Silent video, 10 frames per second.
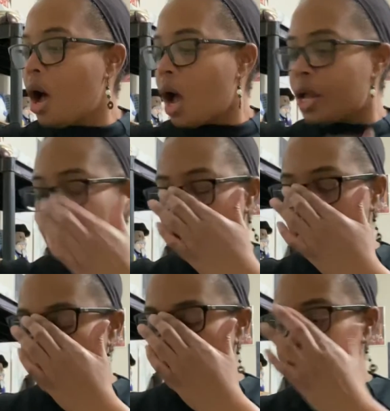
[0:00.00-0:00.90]

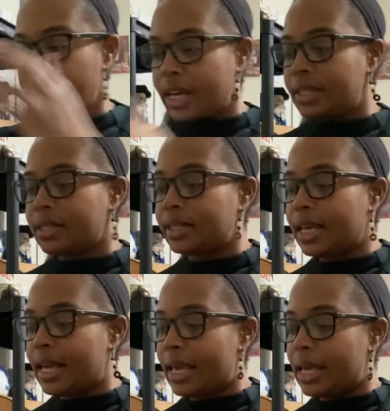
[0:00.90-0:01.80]
Another device
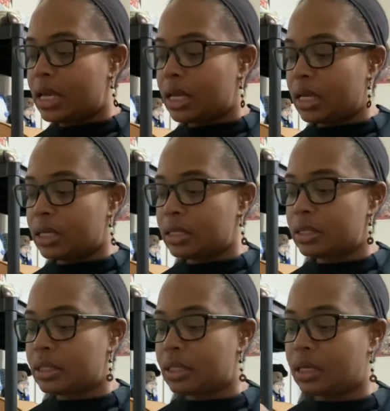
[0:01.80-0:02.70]

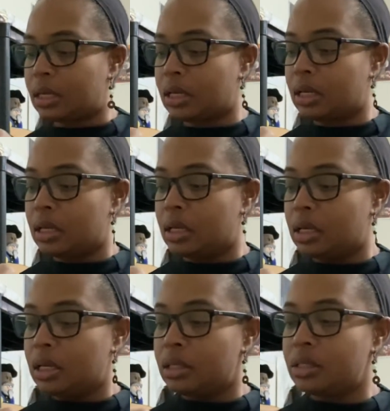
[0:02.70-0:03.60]
is
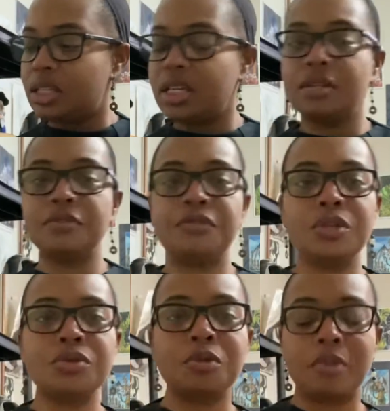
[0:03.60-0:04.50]
the tea
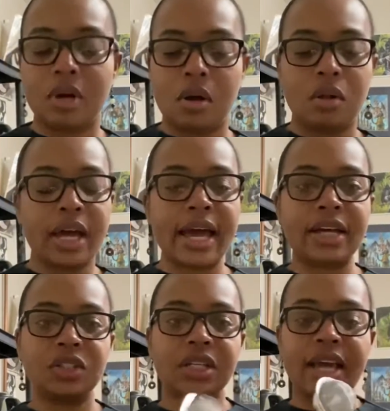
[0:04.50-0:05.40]
infuser ball. I
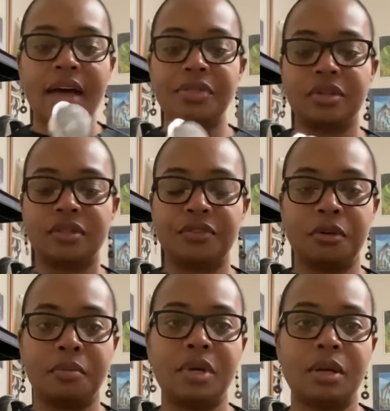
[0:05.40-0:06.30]
actually got this
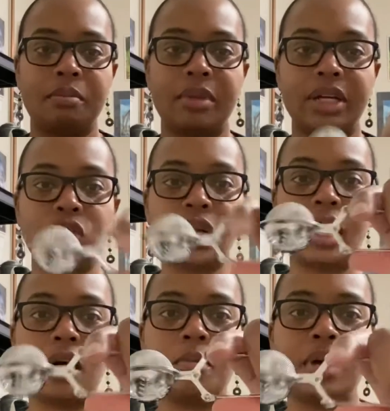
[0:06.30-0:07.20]
from my
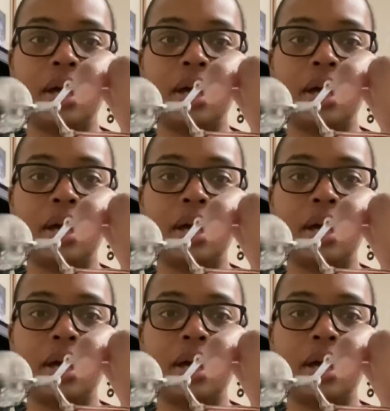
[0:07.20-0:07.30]
job.